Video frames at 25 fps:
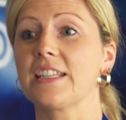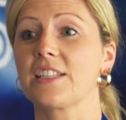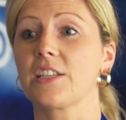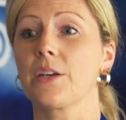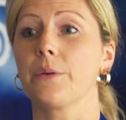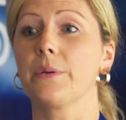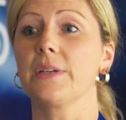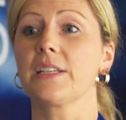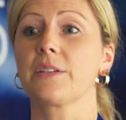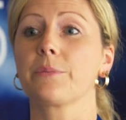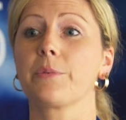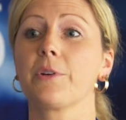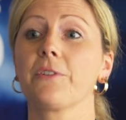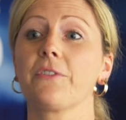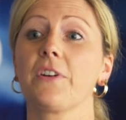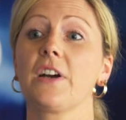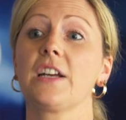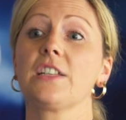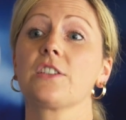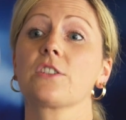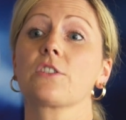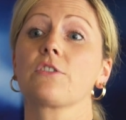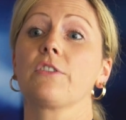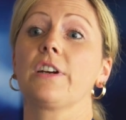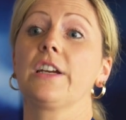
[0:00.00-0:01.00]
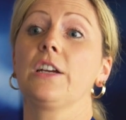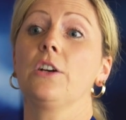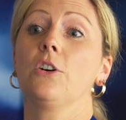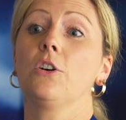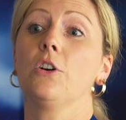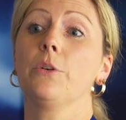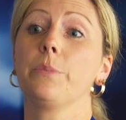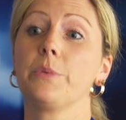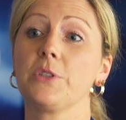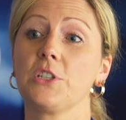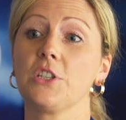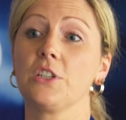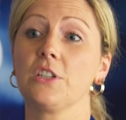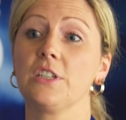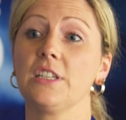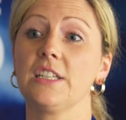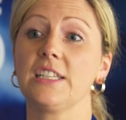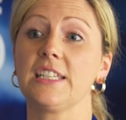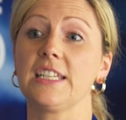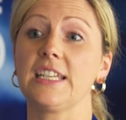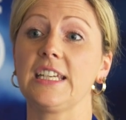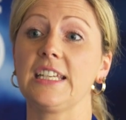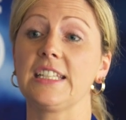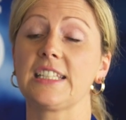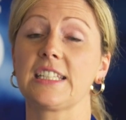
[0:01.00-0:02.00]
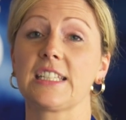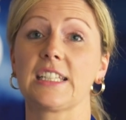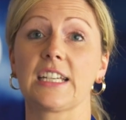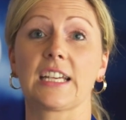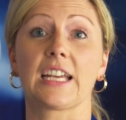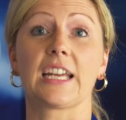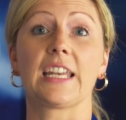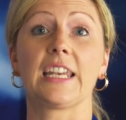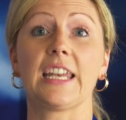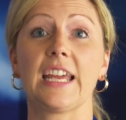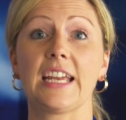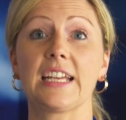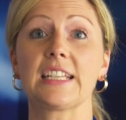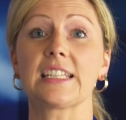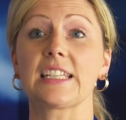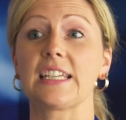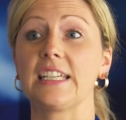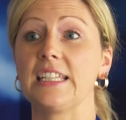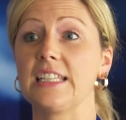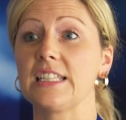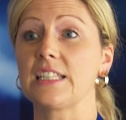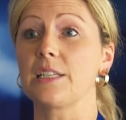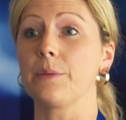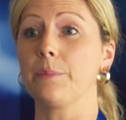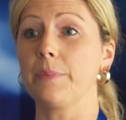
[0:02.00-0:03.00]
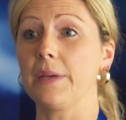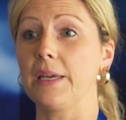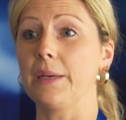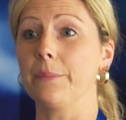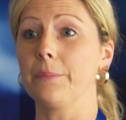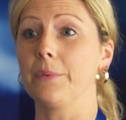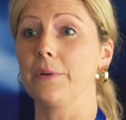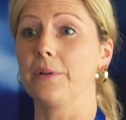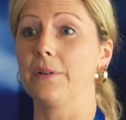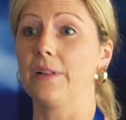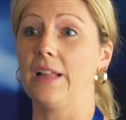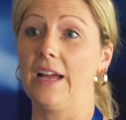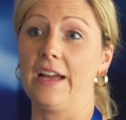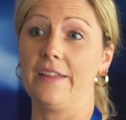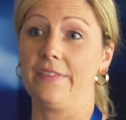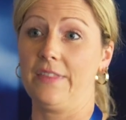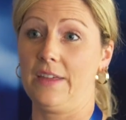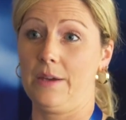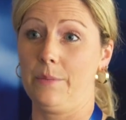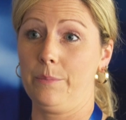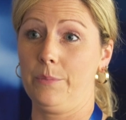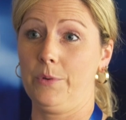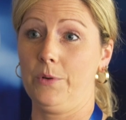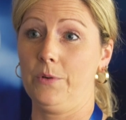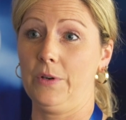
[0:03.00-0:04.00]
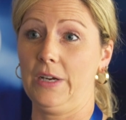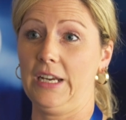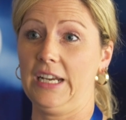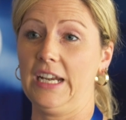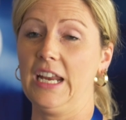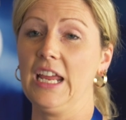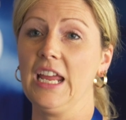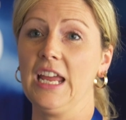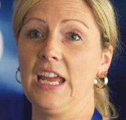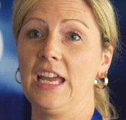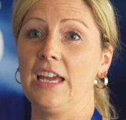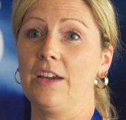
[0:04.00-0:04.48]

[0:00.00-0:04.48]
So it provides great opportunities to connect into people at that point